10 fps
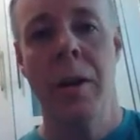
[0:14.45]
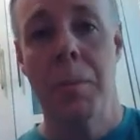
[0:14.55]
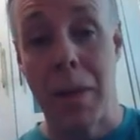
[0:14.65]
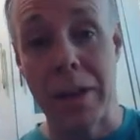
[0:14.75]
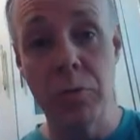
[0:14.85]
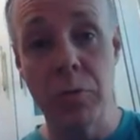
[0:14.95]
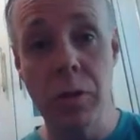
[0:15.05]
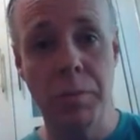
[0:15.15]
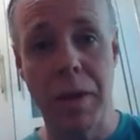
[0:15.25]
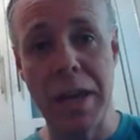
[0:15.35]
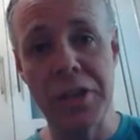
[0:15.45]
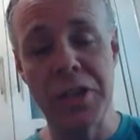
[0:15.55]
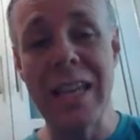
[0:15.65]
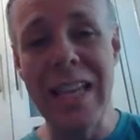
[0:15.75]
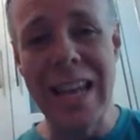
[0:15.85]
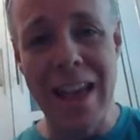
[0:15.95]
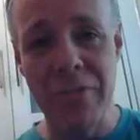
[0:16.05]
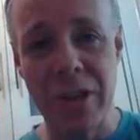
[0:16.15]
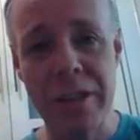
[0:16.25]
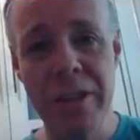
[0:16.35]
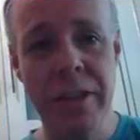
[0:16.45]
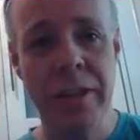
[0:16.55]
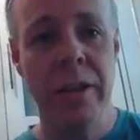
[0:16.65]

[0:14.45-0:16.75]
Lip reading: manual, page 11,